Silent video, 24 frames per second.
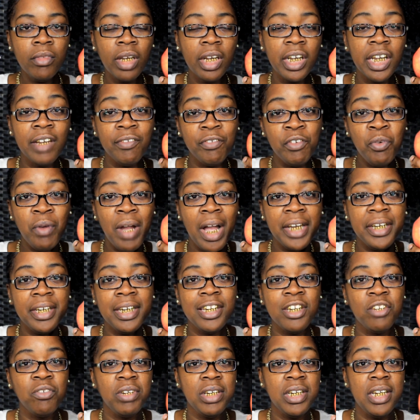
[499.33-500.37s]
if you out there
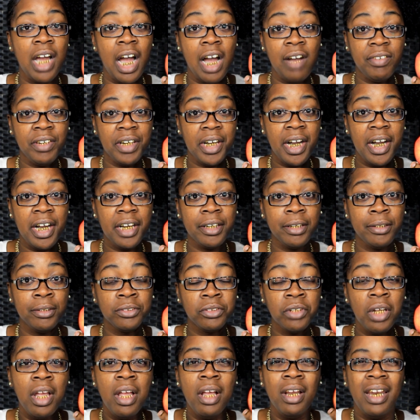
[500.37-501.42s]
and you eat
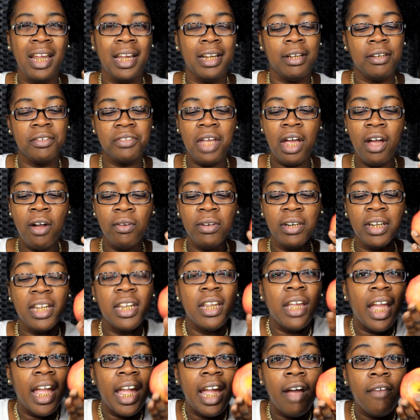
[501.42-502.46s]
avocados? Like, because I only
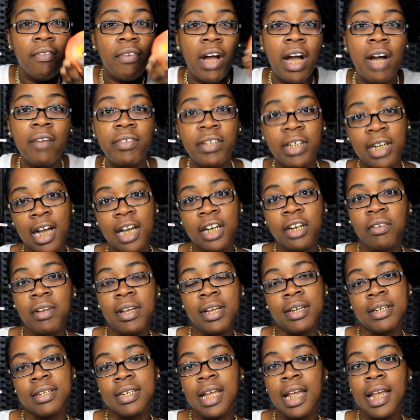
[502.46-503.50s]
eat half an avocado
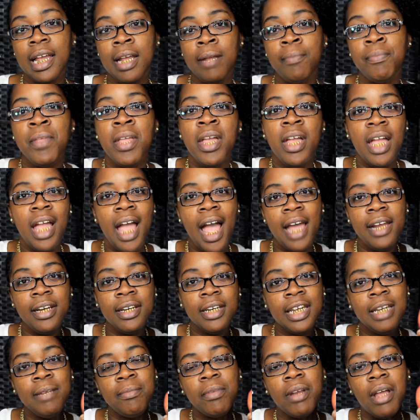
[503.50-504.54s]
at a time. How to
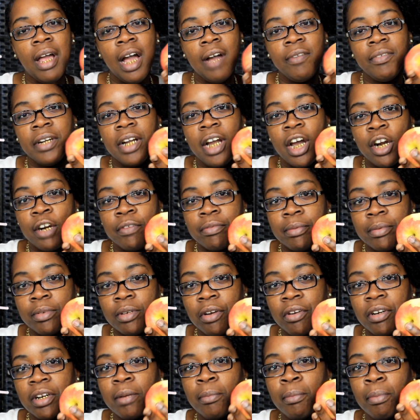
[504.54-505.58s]
keep the avocado from
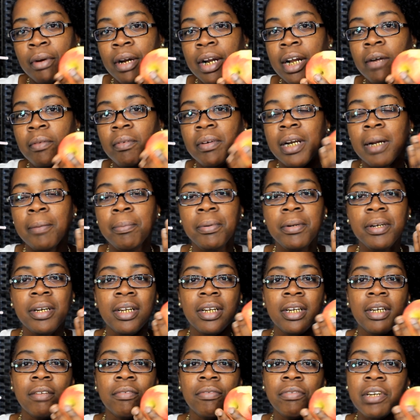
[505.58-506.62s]
turning brown when I put it
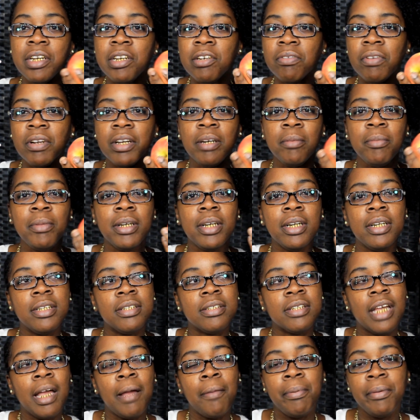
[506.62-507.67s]
in the refrigerator?
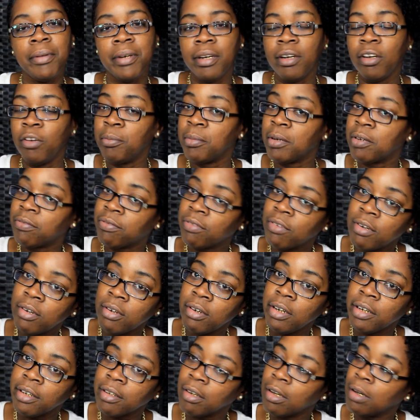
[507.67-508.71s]
Because I put it in my
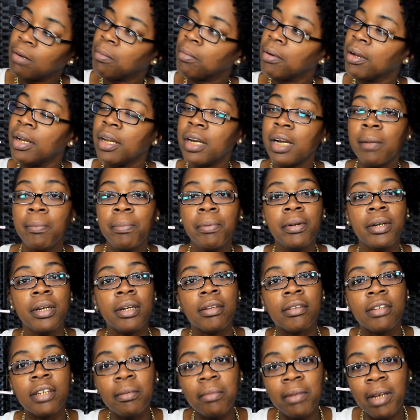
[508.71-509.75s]
foil to turn brown, I put it
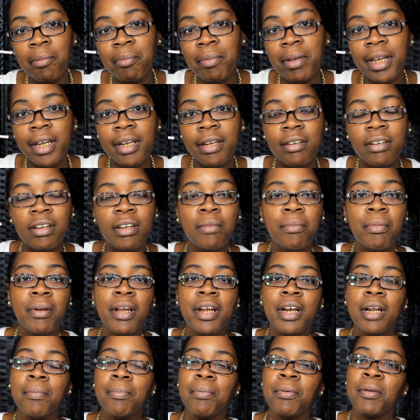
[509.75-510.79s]
in a Ziploc bag to turn
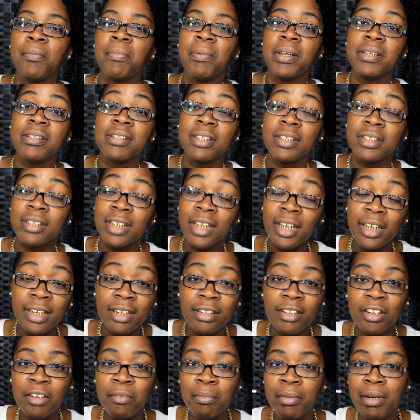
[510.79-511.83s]
brown, I put it in a plastic container
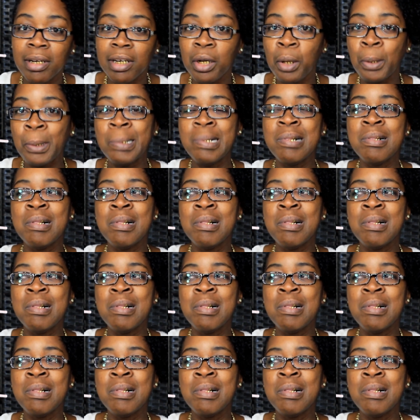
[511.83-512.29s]
to turn brown.